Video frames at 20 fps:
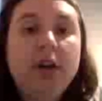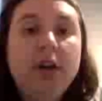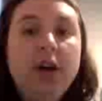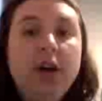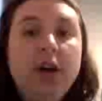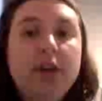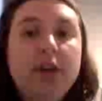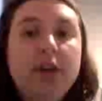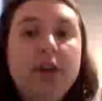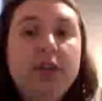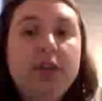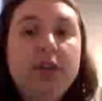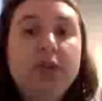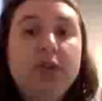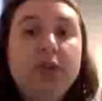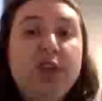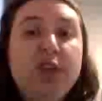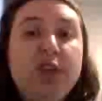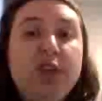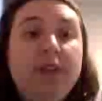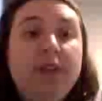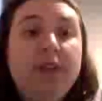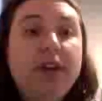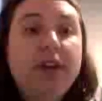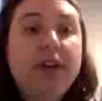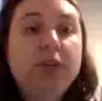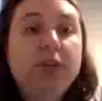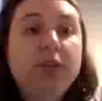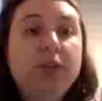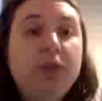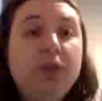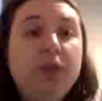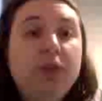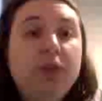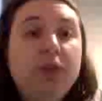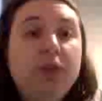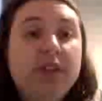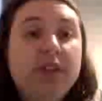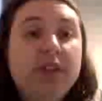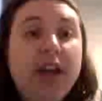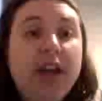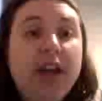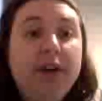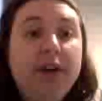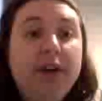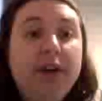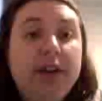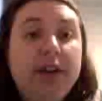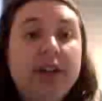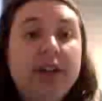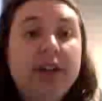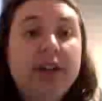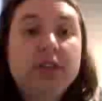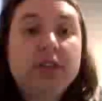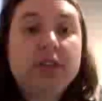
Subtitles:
The Doctor identifies the witches as Carrionites,